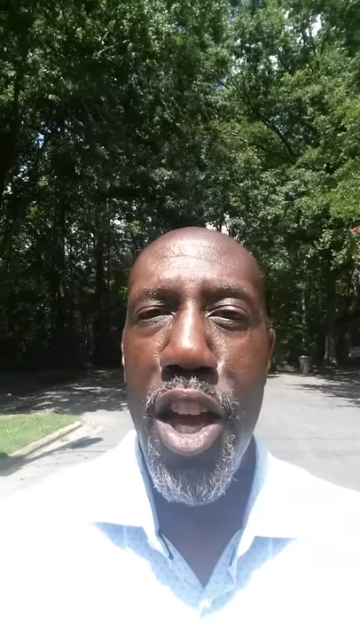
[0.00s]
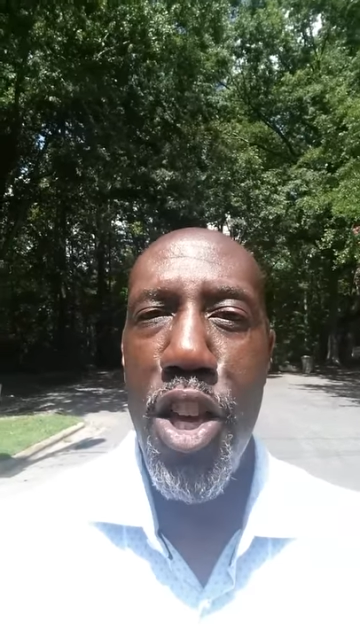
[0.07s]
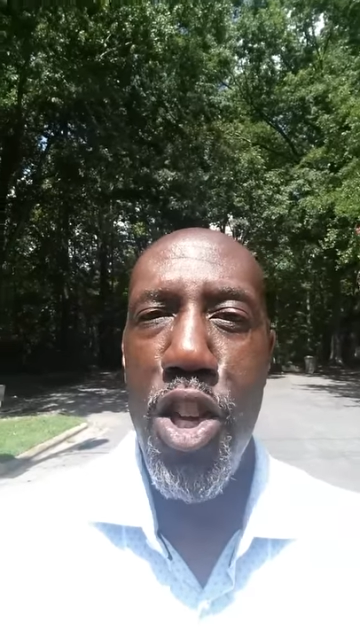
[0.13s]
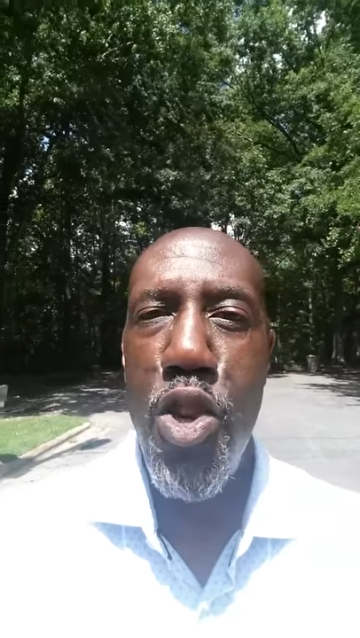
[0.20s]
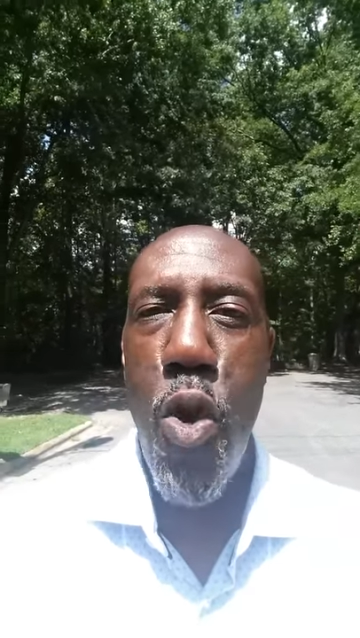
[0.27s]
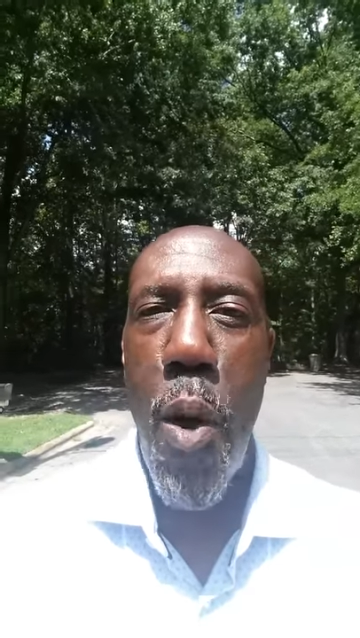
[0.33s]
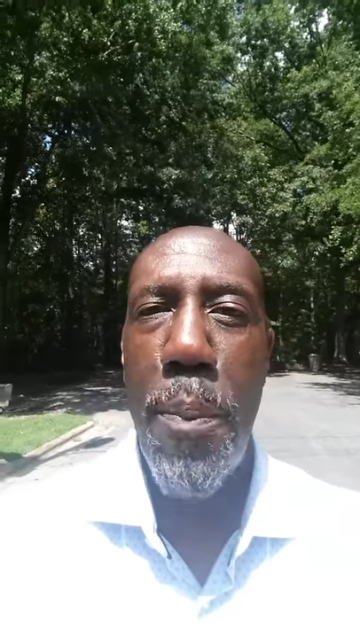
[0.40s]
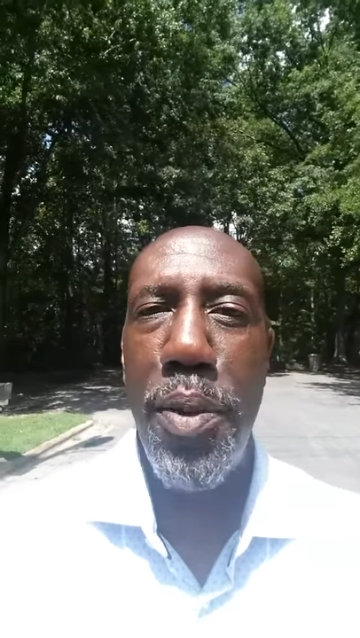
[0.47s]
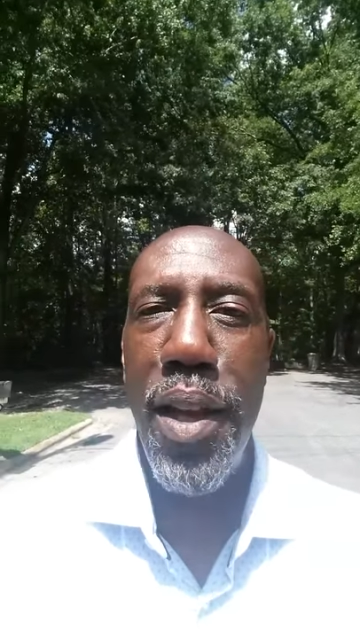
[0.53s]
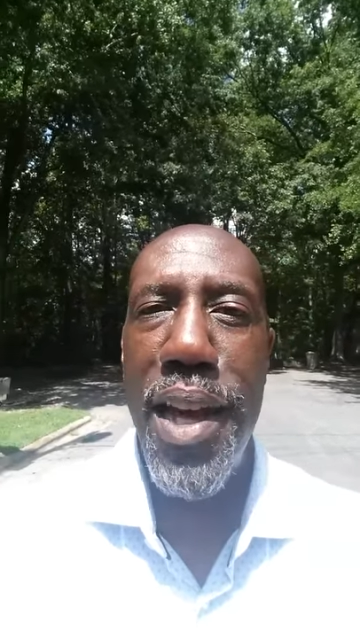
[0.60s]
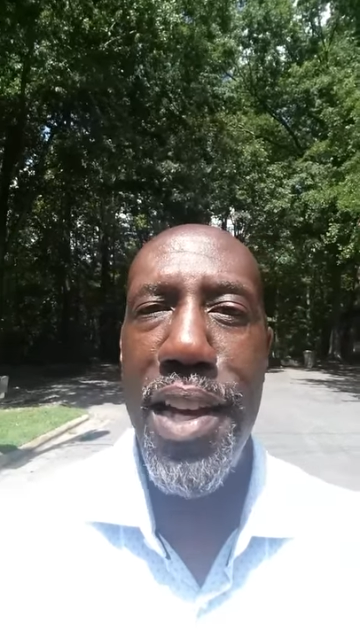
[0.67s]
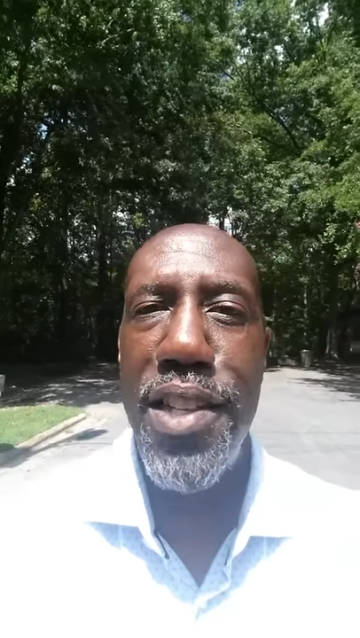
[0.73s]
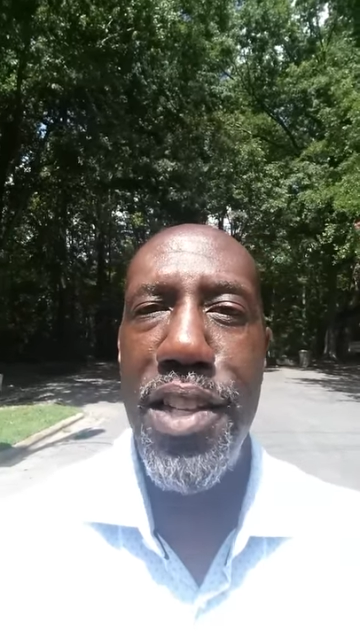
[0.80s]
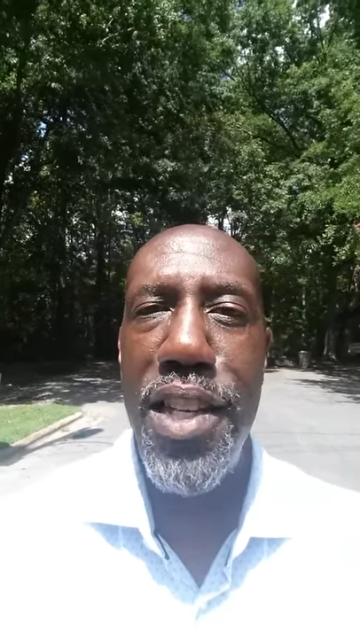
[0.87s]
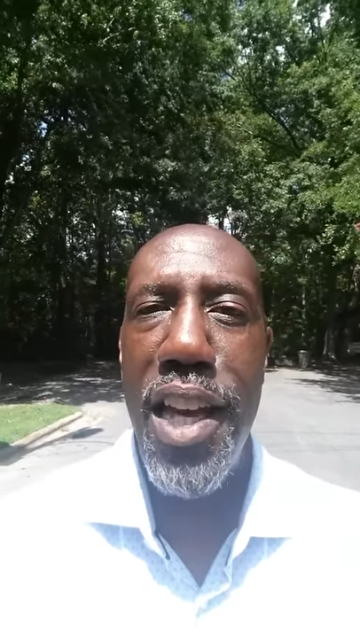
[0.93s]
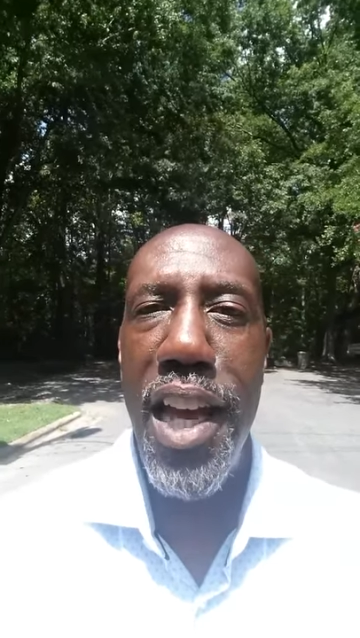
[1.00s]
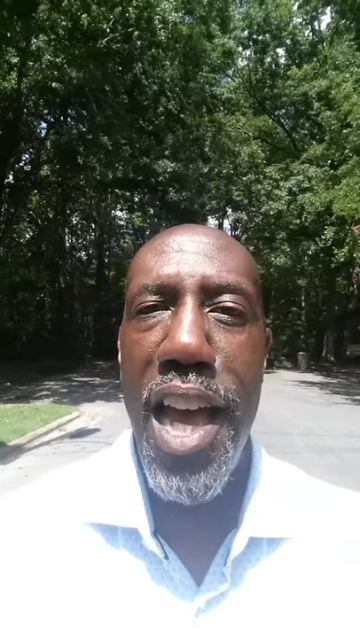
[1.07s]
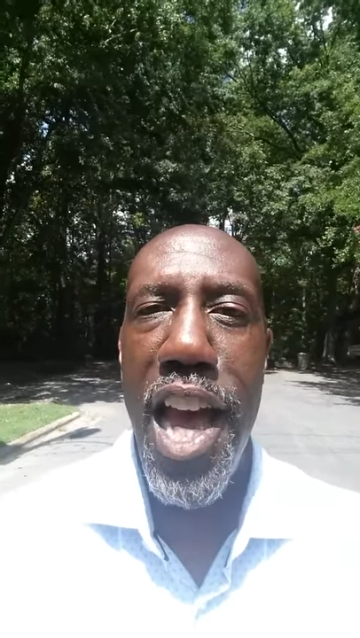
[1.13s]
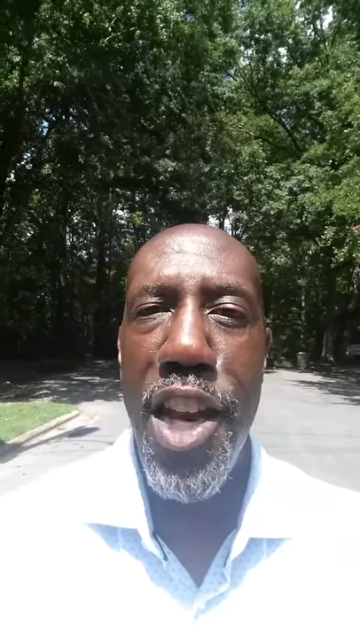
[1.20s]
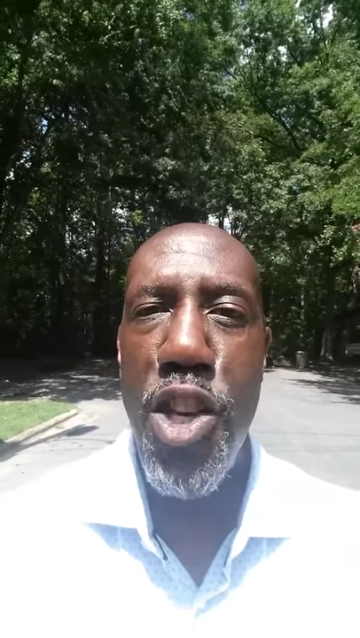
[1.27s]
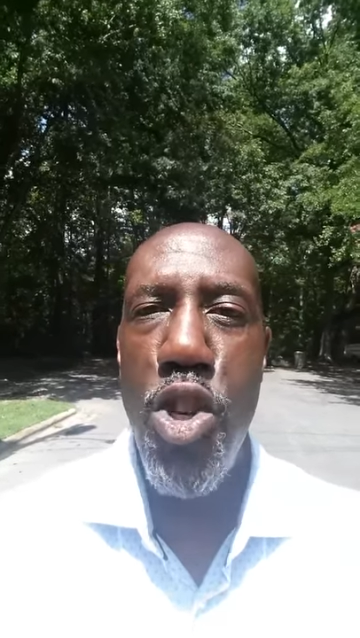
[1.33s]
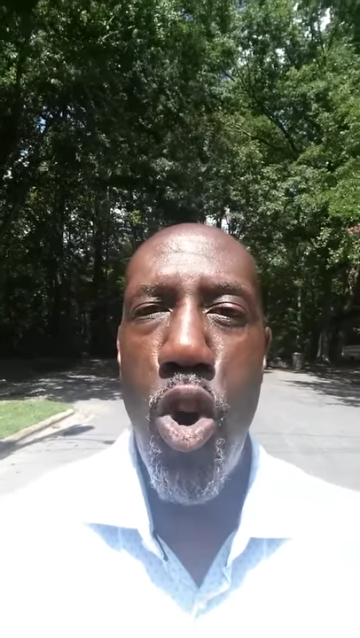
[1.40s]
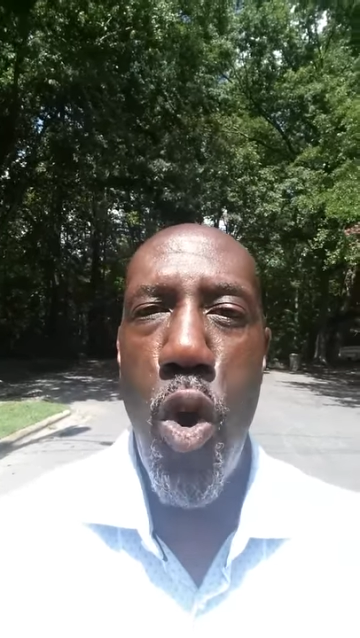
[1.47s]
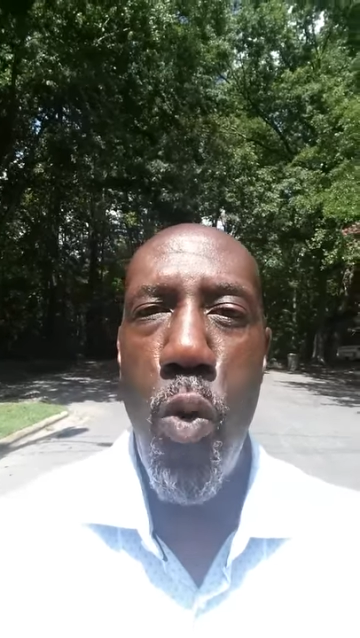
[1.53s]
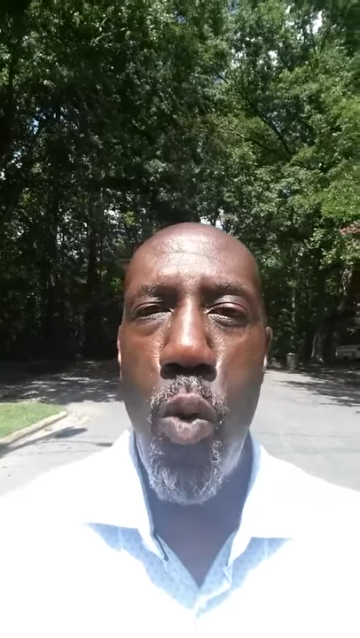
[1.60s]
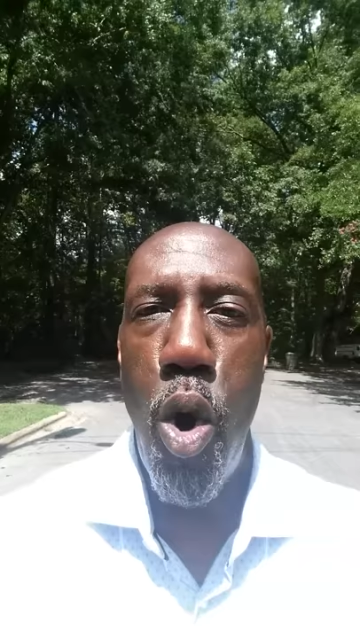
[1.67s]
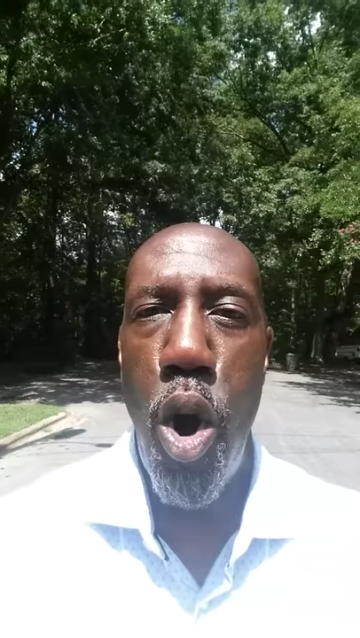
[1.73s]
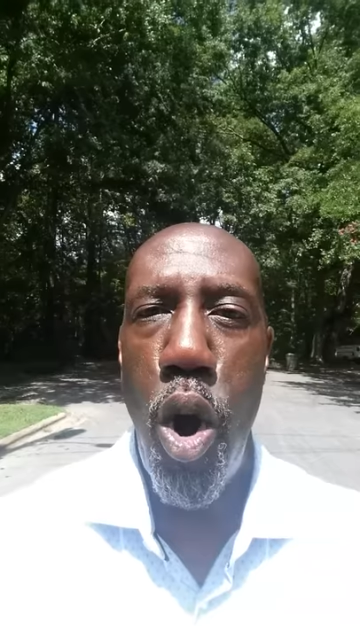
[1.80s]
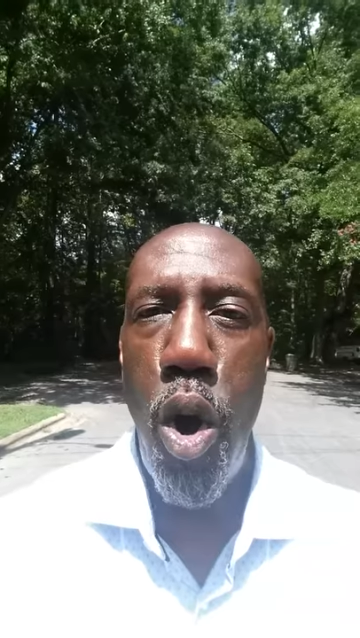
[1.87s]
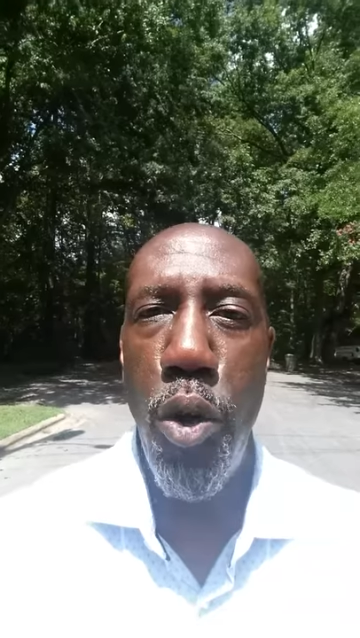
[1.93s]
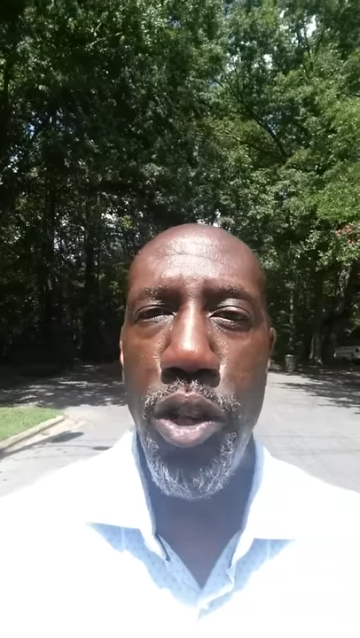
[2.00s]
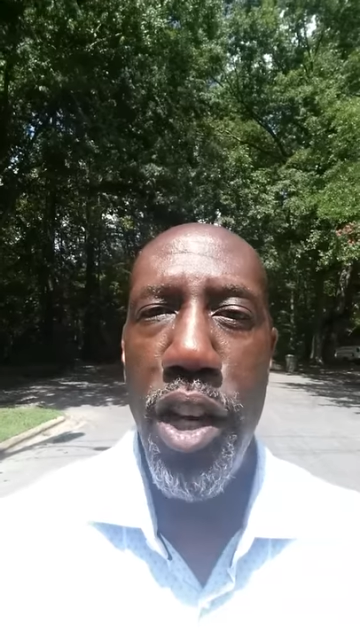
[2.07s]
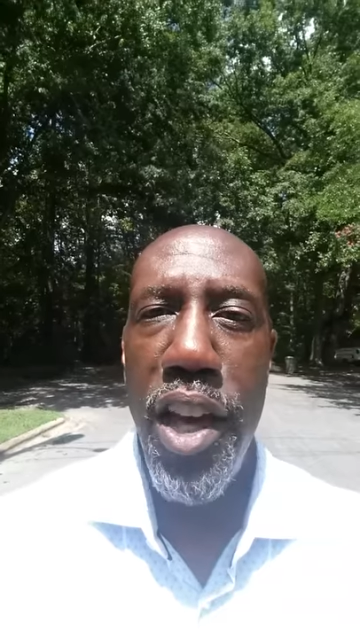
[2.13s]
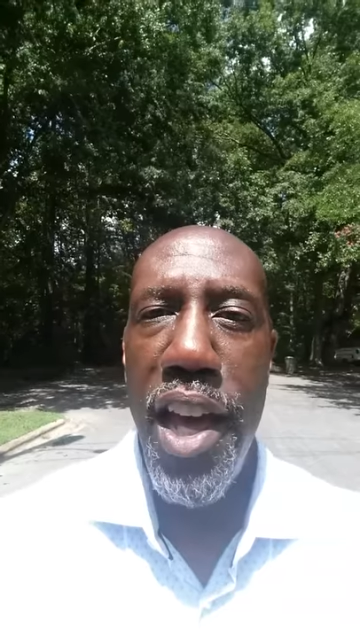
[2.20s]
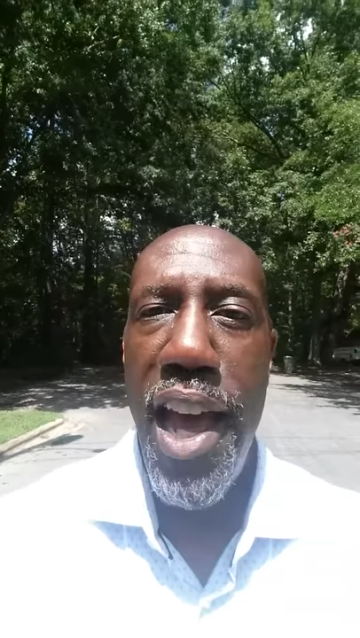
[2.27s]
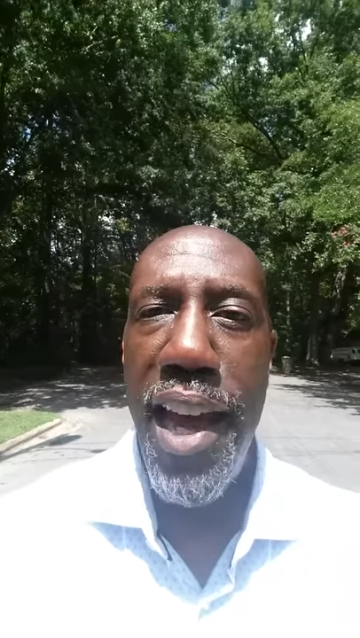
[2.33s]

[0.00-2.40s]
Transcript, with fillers: your place in your world.